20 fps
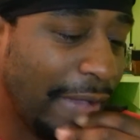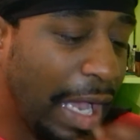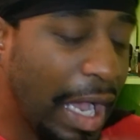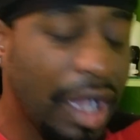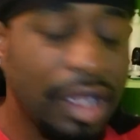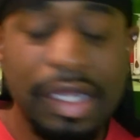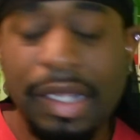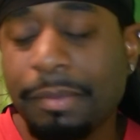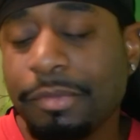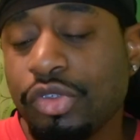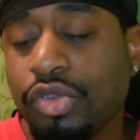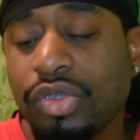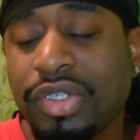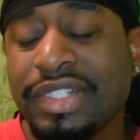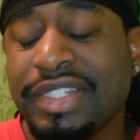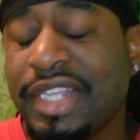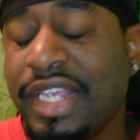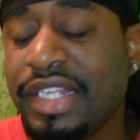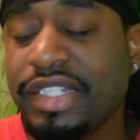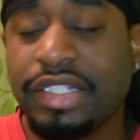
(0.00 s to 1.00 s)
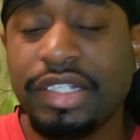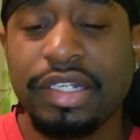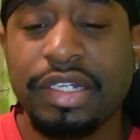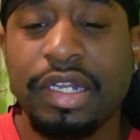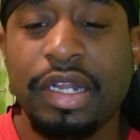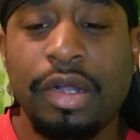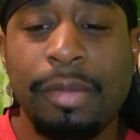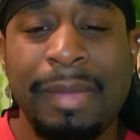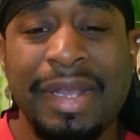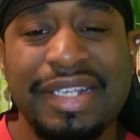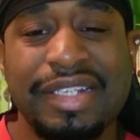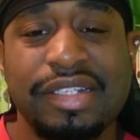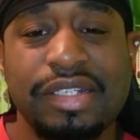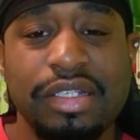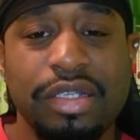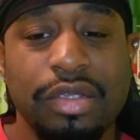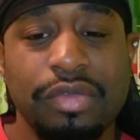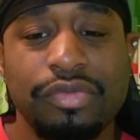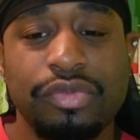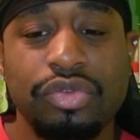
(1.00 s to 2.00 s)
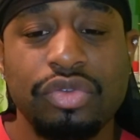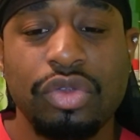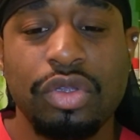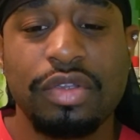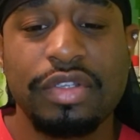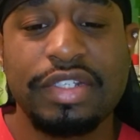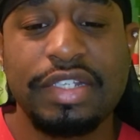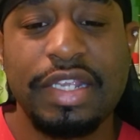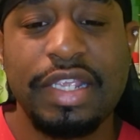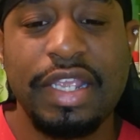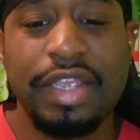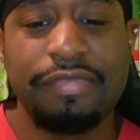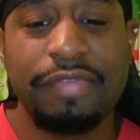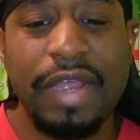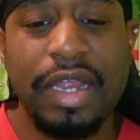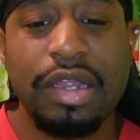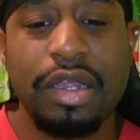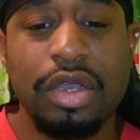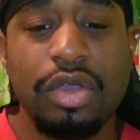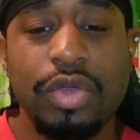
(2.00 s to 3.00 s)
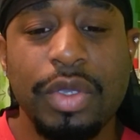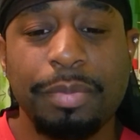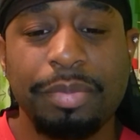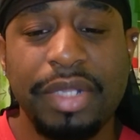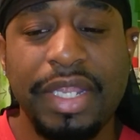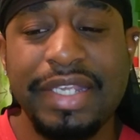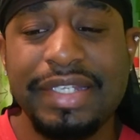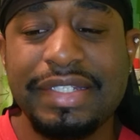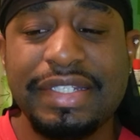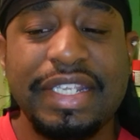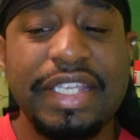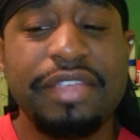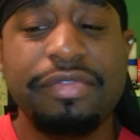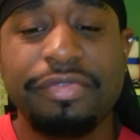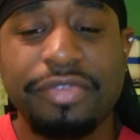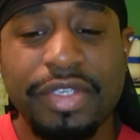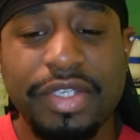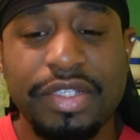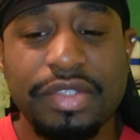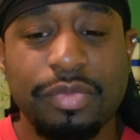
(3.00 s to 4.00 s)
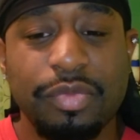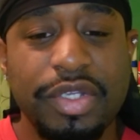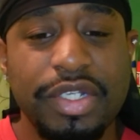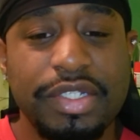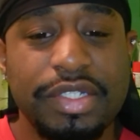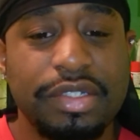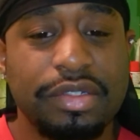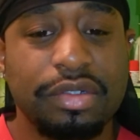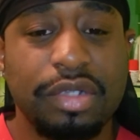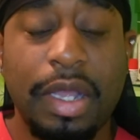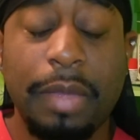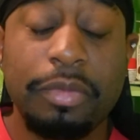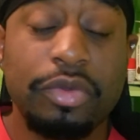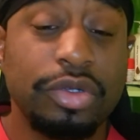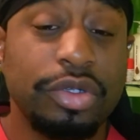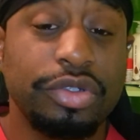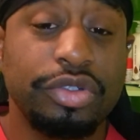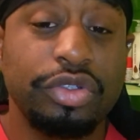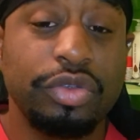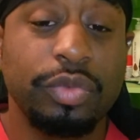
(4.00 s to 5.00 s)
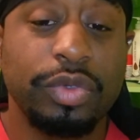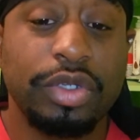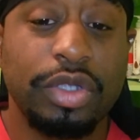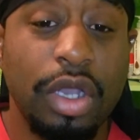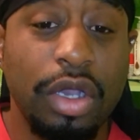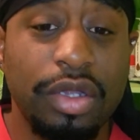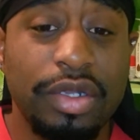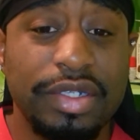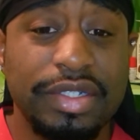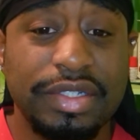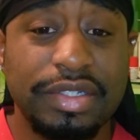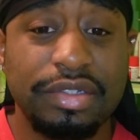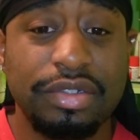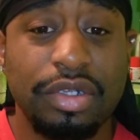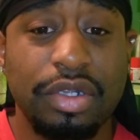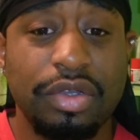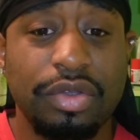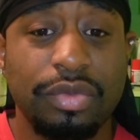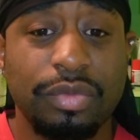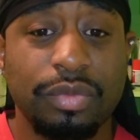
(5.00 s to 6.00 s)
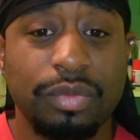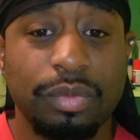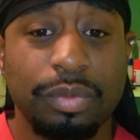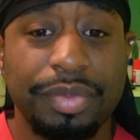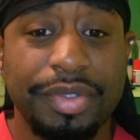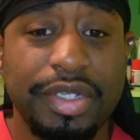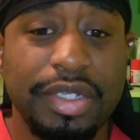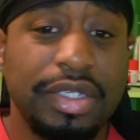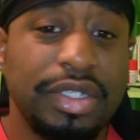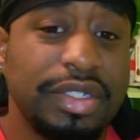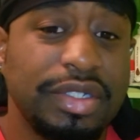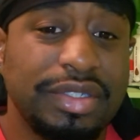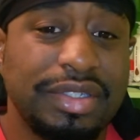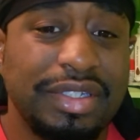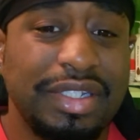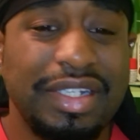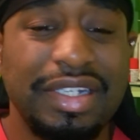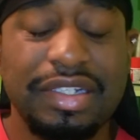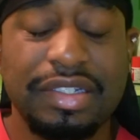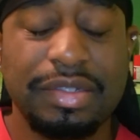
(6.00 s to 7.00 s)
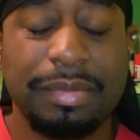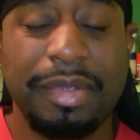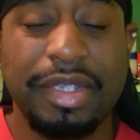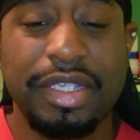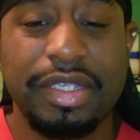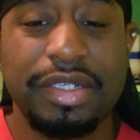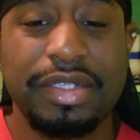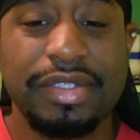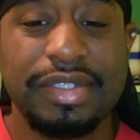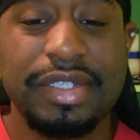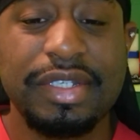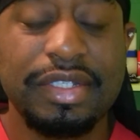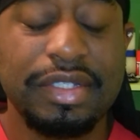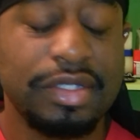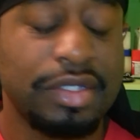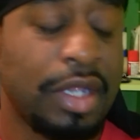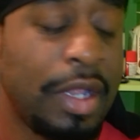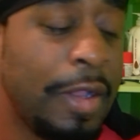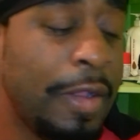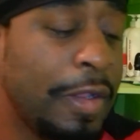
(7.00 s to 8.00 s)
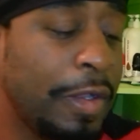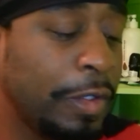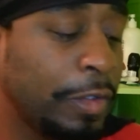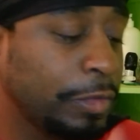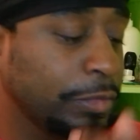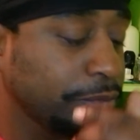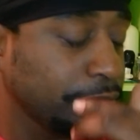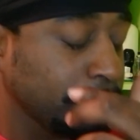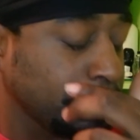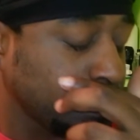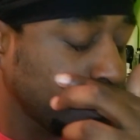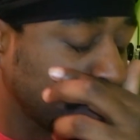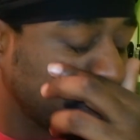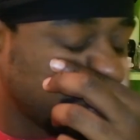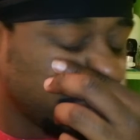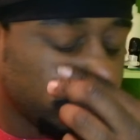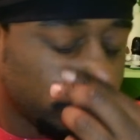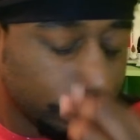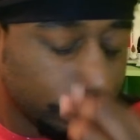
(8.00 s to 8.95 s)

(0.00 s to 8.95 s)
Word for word: all I'm doing is edging it on myself. You know what I'm saying? If I go and play defense, which I'm going to do regardless, you know, because it doesn't make any sense. If